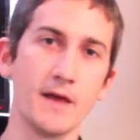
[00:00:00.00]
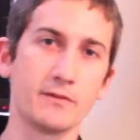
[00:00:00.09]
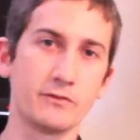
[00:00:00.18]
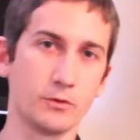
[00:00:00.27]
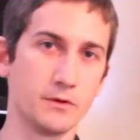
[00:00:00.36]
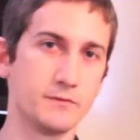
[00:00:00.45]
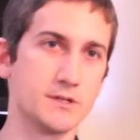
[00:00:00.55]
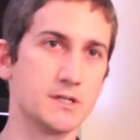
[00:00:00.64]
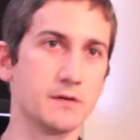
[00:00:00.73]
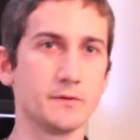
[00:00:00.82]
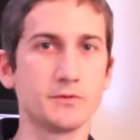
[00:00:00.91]
that's sort of the
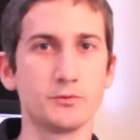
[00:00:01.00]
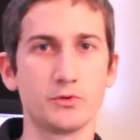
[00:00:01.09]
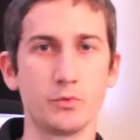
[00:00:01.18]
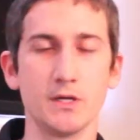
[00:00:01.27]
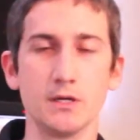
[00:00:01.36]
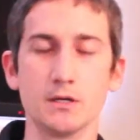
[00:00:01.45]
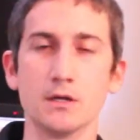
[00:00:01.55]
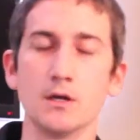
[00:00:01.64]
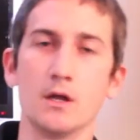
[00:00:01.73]
difference between